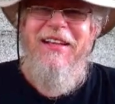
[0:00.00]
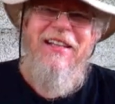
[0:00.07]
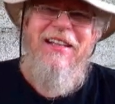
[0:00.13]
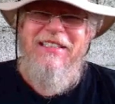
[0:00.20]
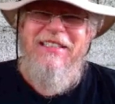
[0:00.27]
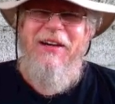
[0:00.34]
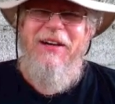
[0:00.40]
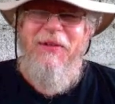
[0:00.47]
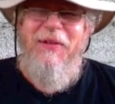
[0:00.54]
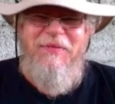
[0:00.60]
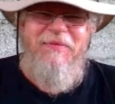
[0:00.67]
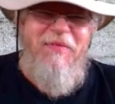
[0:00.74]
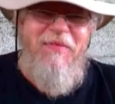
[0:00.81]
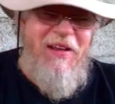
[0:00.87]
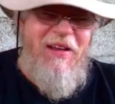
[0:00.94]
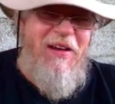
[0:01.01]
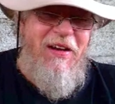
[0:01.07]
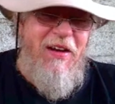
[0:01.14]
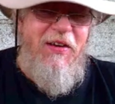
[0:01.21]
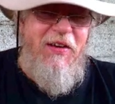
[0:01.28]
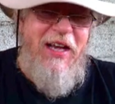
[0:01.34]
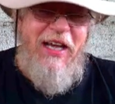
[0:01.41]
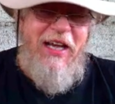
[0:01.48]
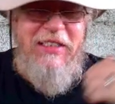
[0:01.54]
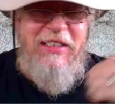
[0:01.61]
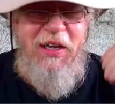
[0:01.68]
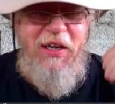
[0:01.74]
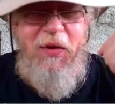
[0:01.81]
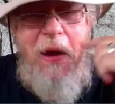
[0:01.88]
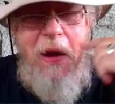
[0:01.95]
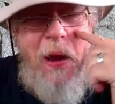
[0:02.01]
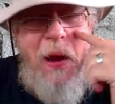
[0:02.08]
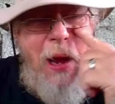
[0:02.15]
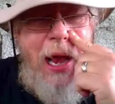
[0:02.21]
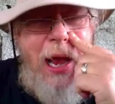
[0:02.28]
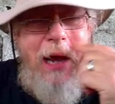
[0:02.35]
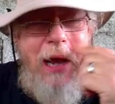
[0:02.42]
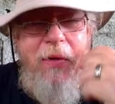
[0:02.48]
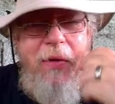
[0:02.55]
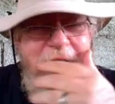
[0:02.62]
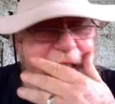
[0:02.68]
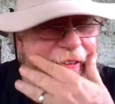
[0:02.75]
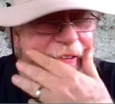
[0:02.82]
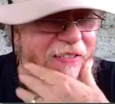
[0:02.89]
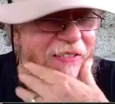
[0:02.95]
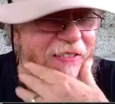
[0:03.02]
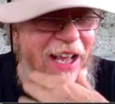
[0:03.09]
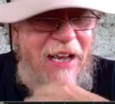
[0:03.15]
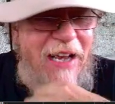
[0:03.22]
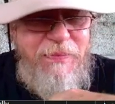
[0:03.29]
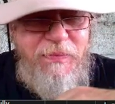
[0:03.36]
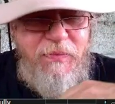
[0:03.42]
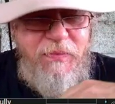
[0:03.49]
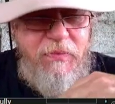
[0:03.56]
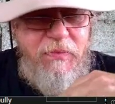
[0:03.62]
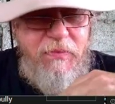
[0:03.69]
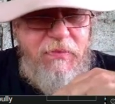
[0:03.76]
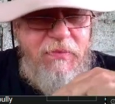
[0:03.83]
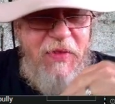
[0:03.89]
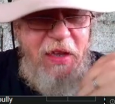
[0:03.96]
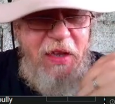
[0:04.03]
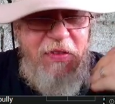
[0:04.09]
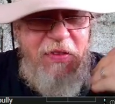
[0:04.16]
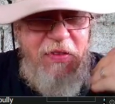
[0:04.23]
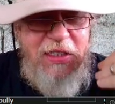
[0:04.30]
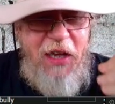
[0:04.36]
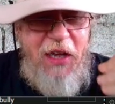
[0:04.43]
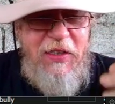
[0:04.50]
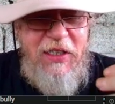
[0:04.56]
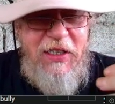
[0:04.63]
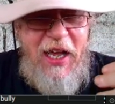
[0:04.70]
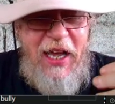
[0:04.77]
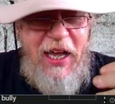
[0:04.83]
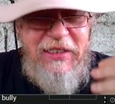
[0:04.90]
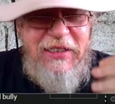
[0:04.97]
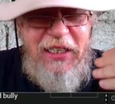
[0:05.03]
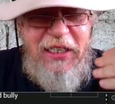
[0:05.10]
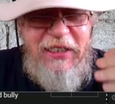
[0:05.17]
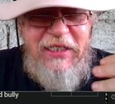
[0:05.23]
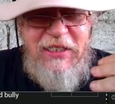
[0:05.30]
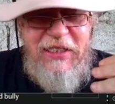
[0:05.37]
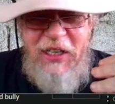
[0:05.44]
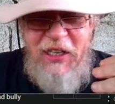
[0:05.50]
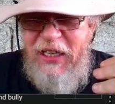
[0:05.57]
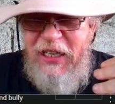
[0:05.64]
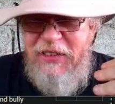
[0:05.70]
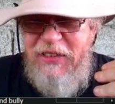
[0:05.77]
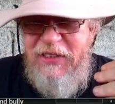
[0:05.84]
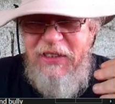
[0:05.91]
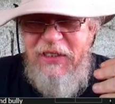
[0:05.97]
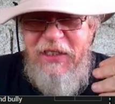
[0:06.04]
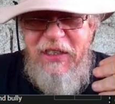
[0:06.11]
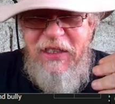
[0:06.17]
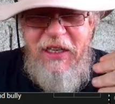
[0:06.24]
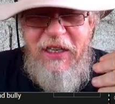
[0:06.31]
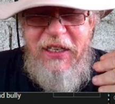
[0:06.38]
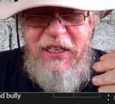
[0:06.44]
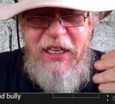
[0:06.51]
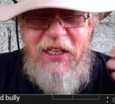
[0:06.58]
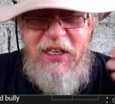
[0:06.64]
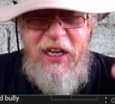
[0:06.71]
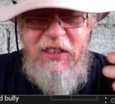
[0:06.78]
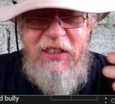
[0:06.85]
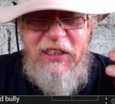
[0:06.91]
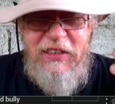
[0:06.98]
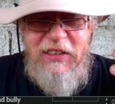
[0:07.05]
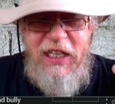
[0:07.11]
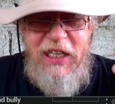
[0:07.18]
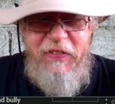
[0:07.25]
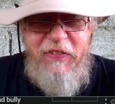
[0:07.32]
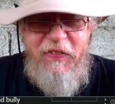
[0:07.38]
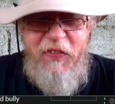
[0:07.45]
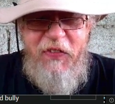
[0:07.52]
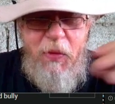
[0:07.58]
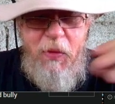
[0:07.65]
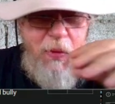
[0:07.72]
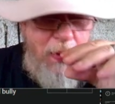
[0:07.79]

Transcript: So, okay, so how is it that there's all these likes and dislikes, yet the content's not even viewable?